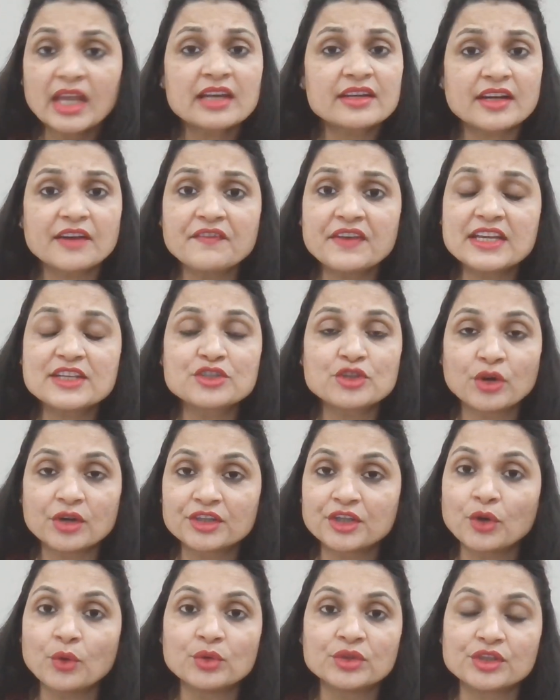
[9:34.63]
Ravi is
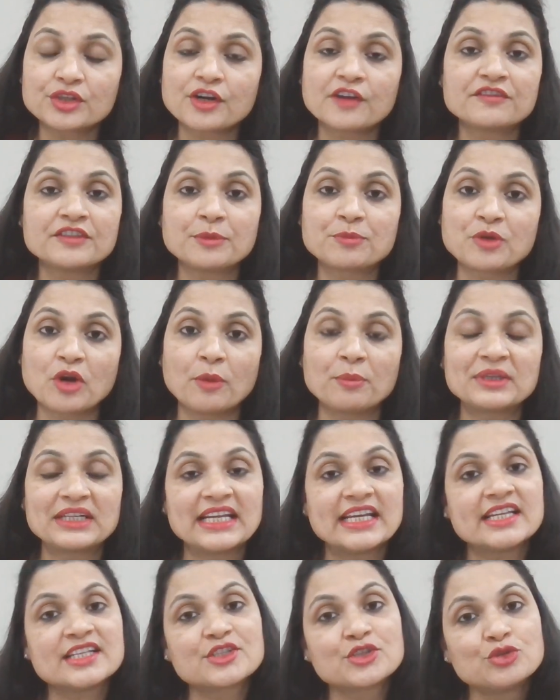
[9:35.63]
not the owner of the
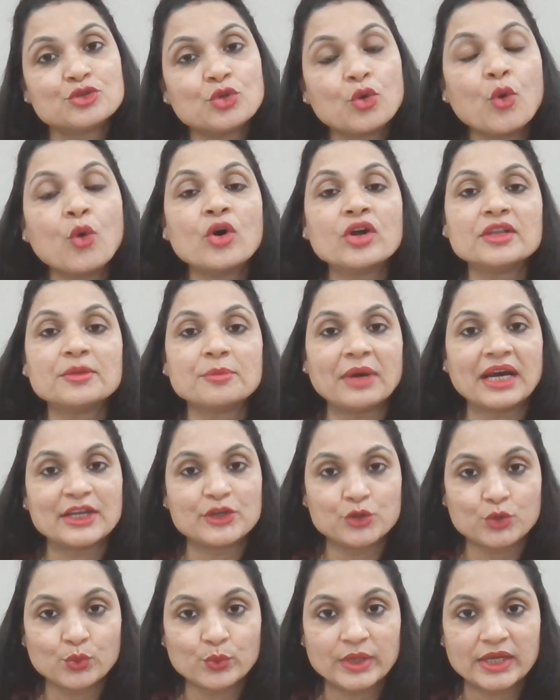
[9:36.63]
property, is known by
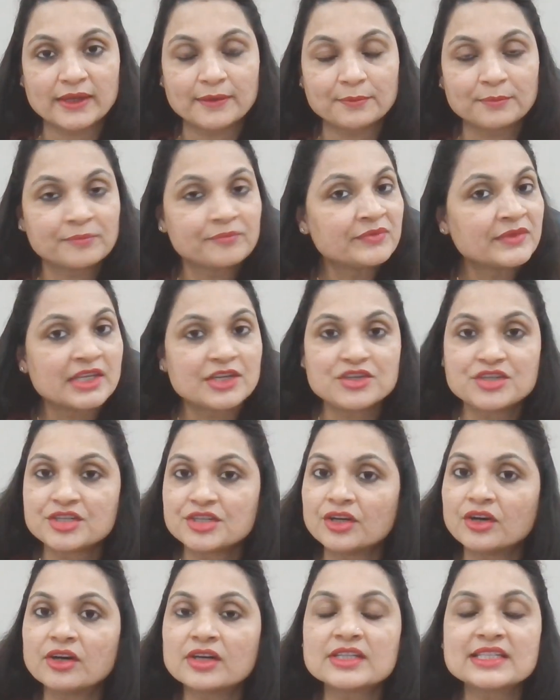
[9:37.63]
UE.
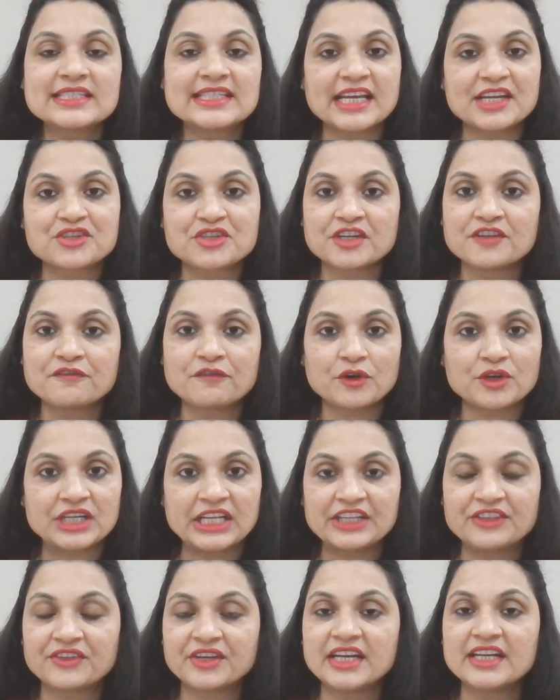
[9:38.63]
Sure, section
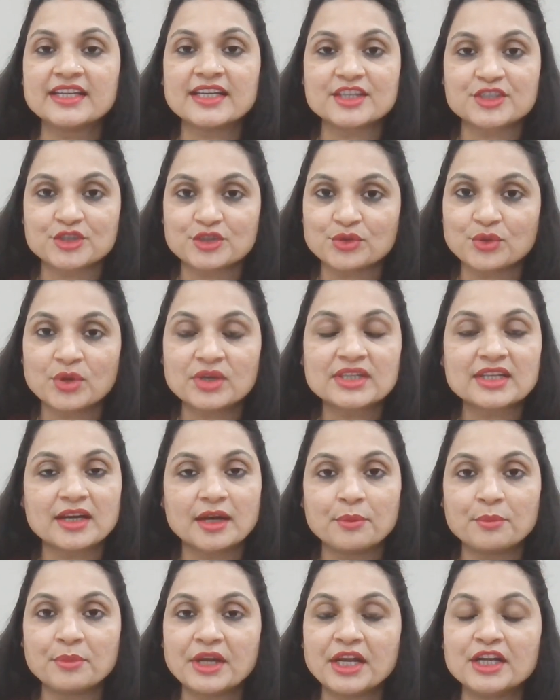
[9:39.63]
43 does not
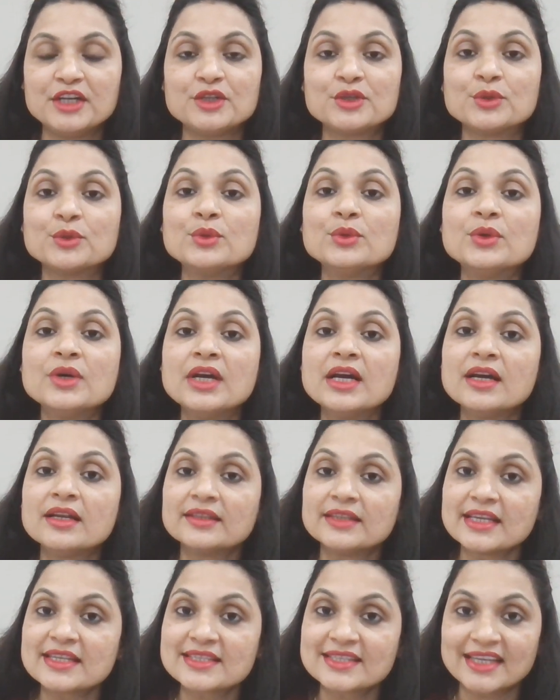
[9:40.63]
come into
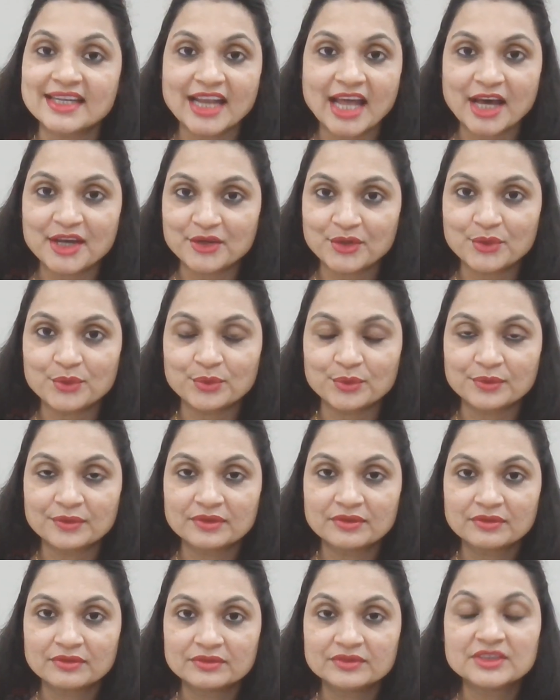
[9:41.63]
the scenario.
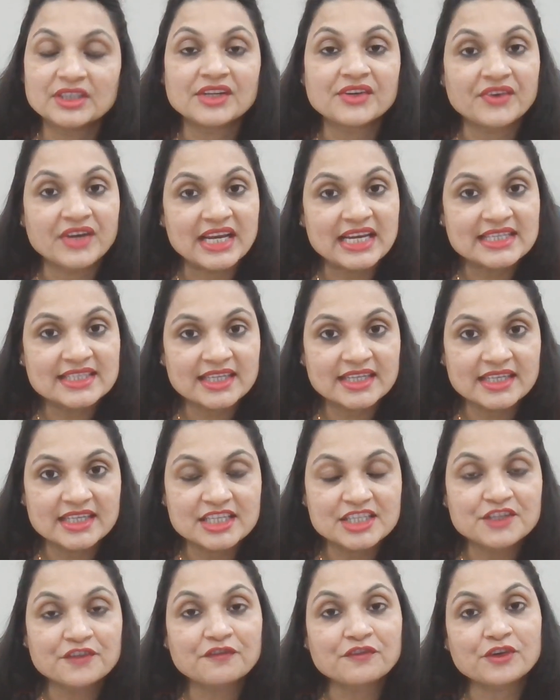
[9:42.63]
The reason
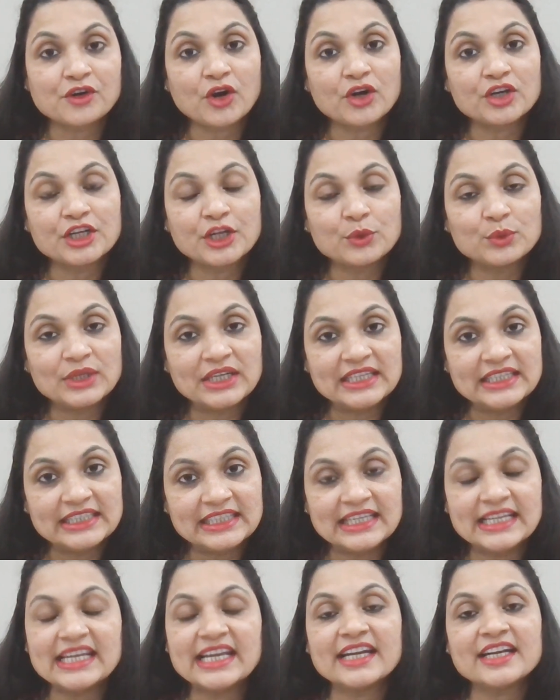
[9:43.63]
is
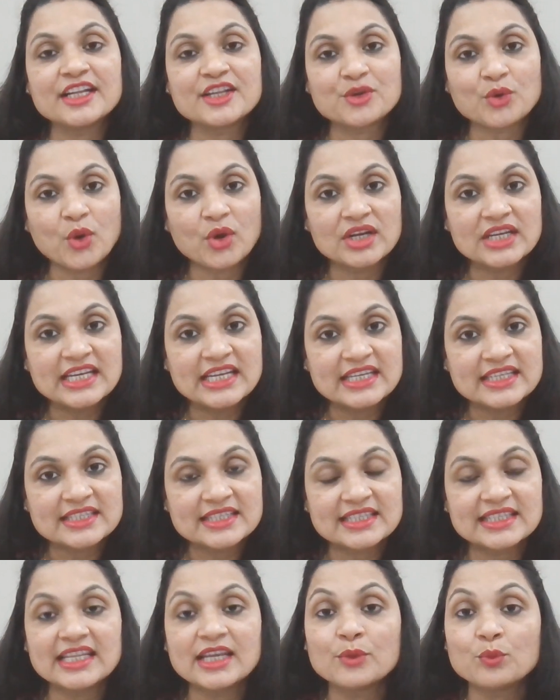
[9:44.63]
fraudulently and
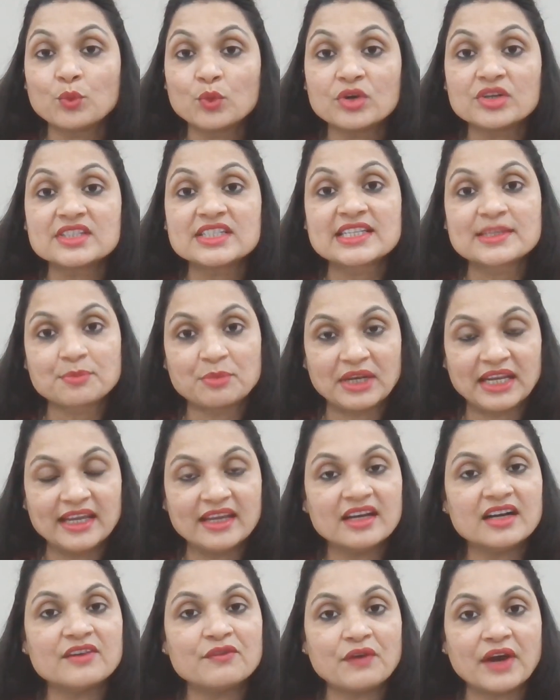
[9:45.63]
erroneously words
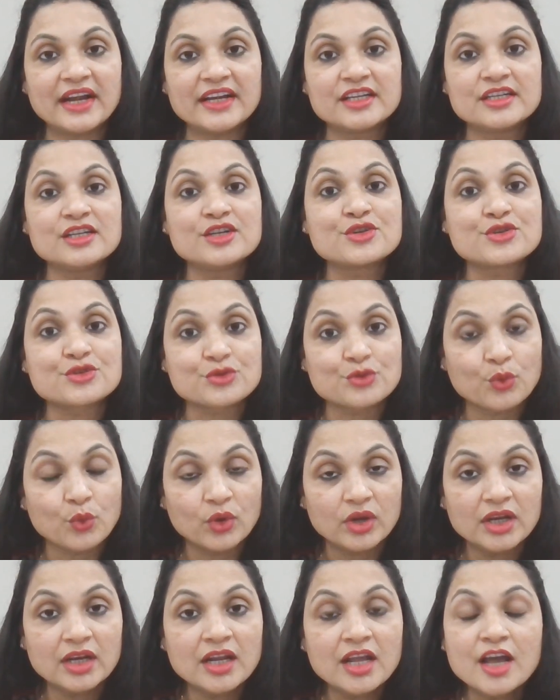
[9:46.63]
play a vital
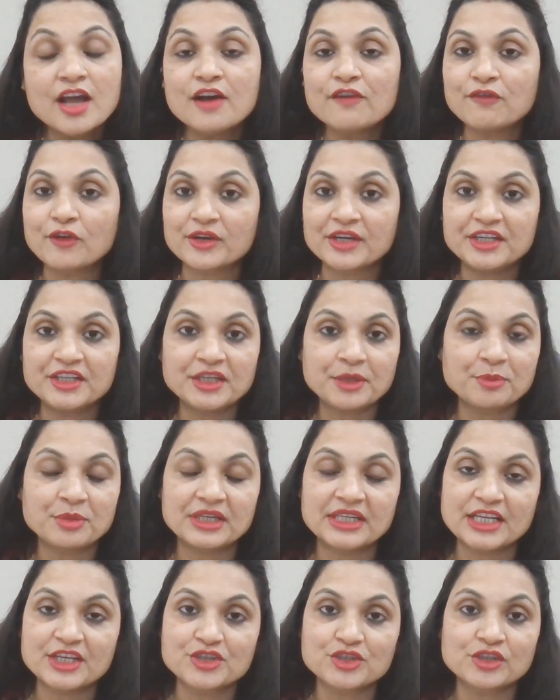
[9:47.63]
role for
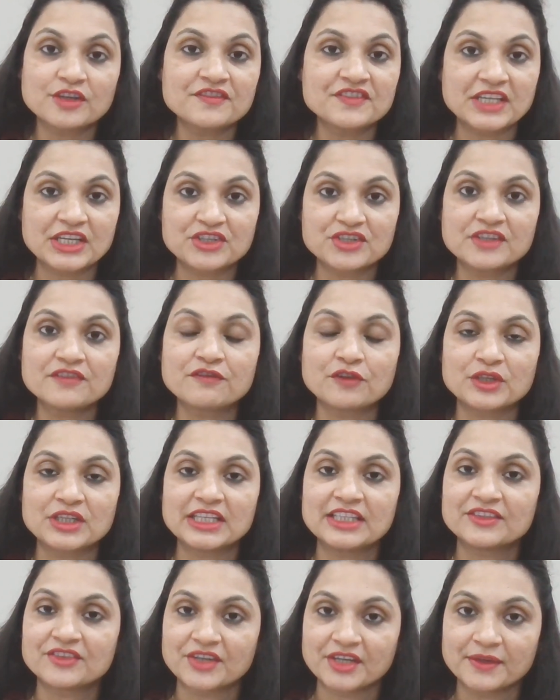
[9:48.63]
interpretation of section
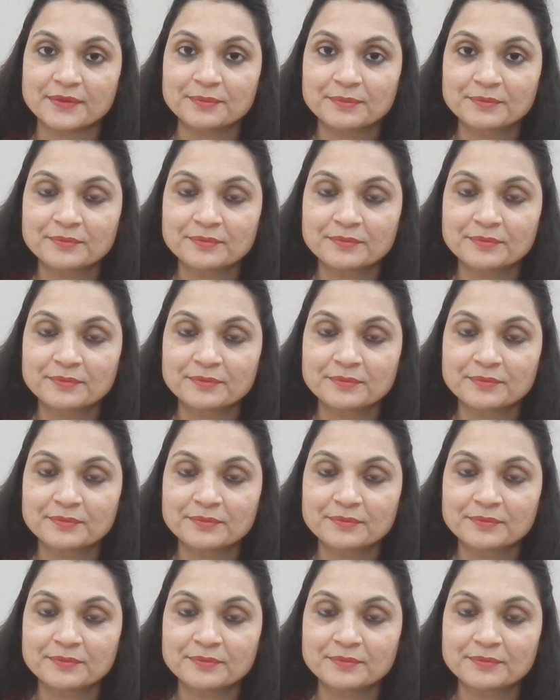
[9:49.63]
43.